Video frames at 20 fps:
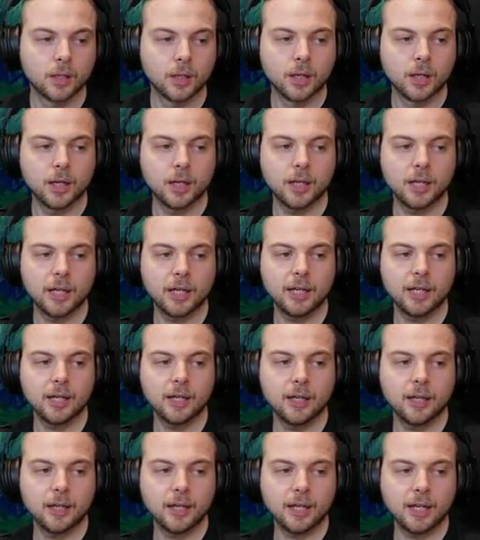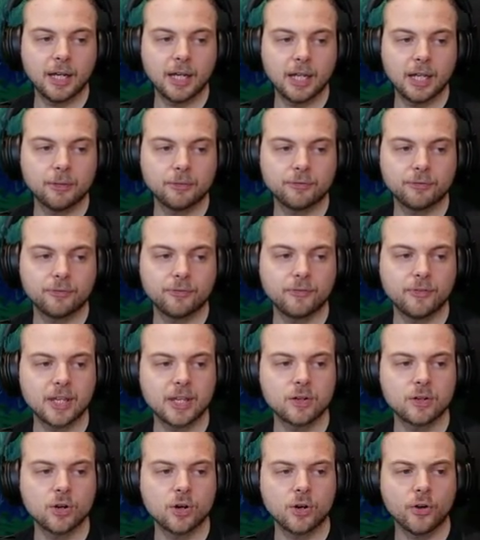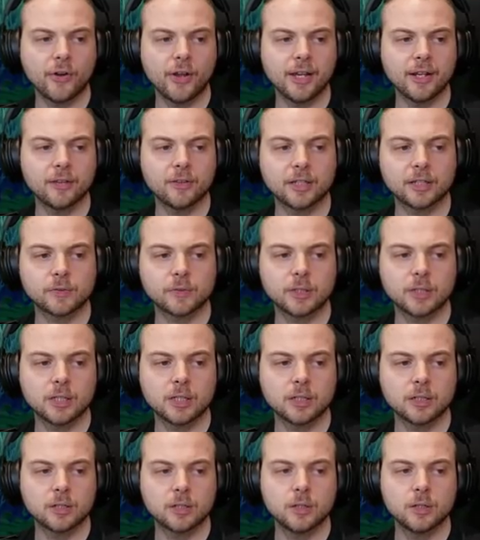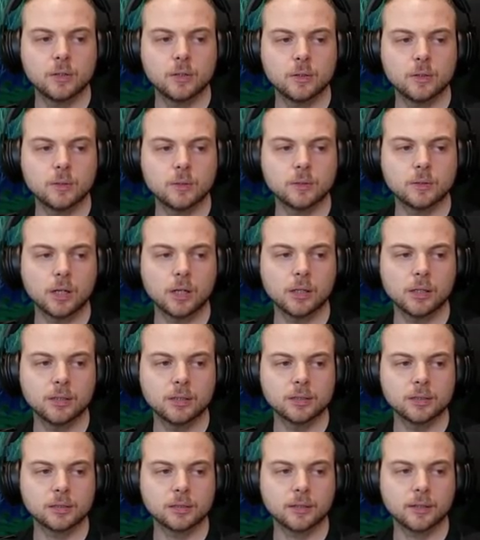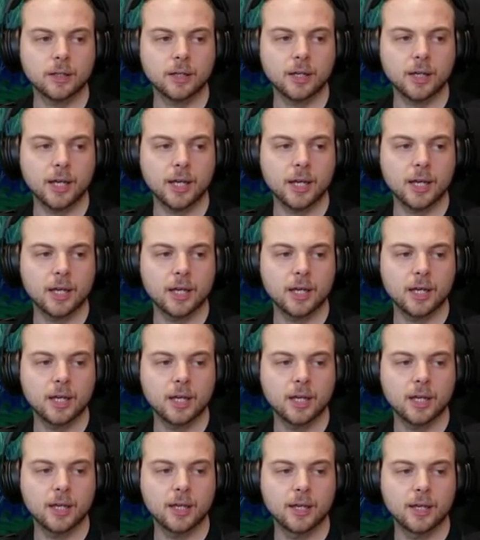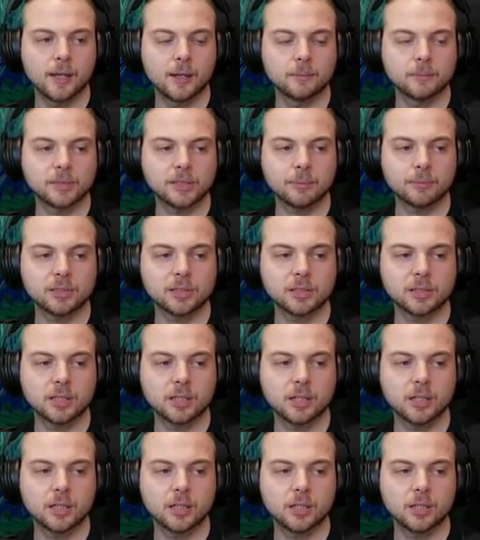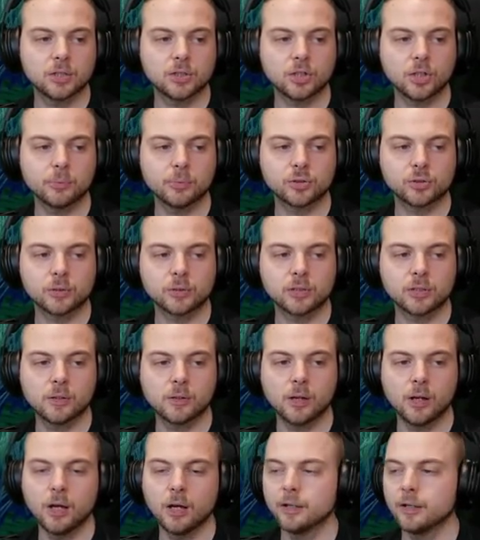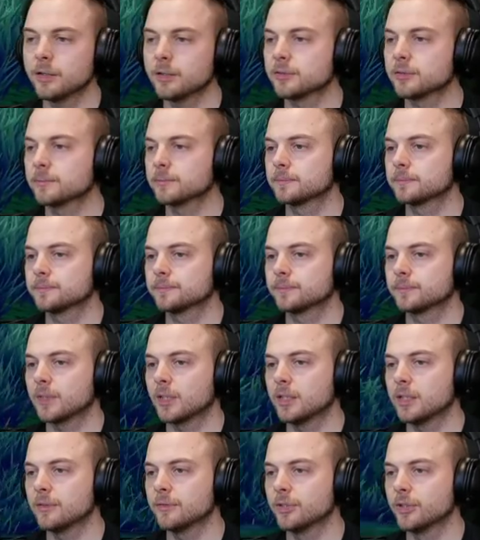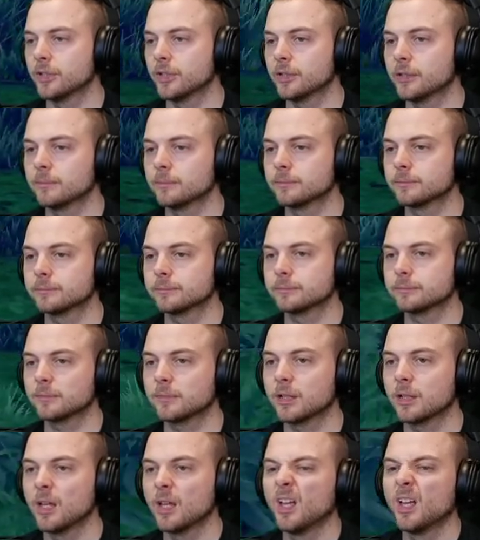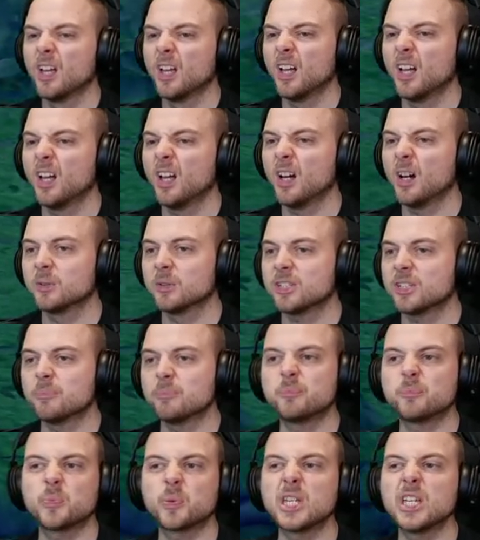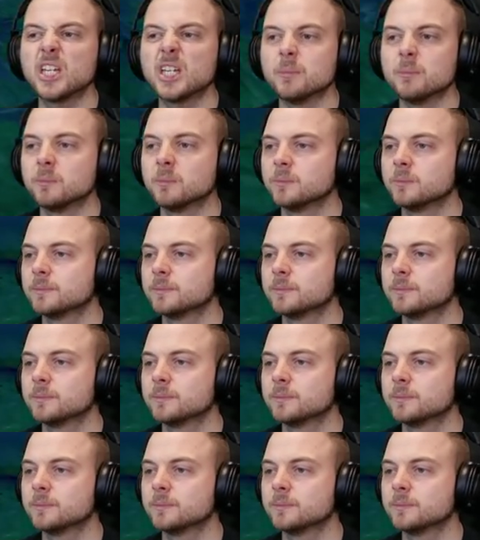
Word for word: uh, Elefino Rhino, thanks for the two dollars. Uh, um, Stamps is in the Sobble squad too. Oh, nice. I didn't even know that. I wanted to beat him.